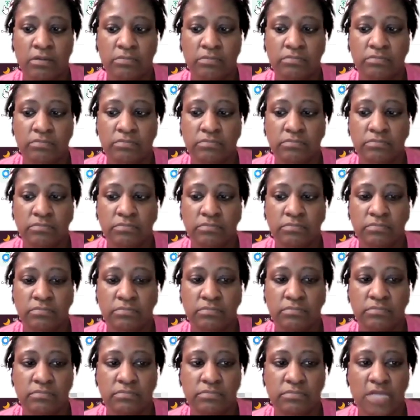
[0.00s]
Oh,
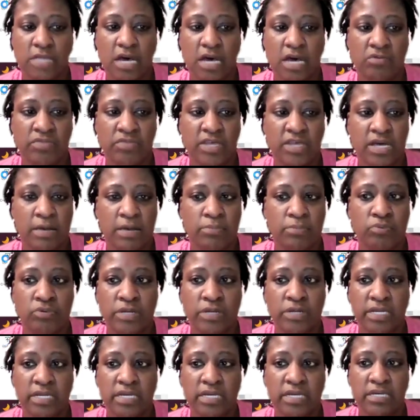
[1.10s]
I don't think I
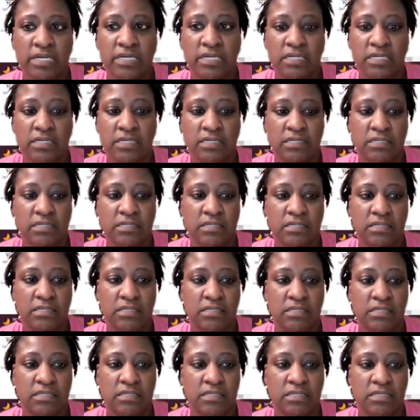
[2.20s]
put it in.
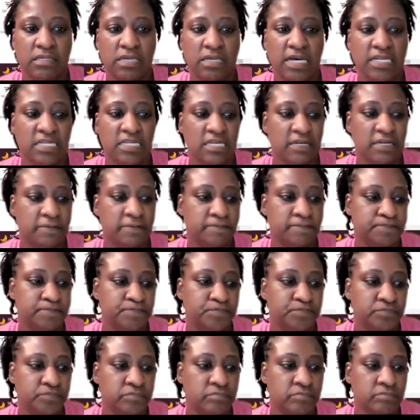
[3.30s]
I didn't.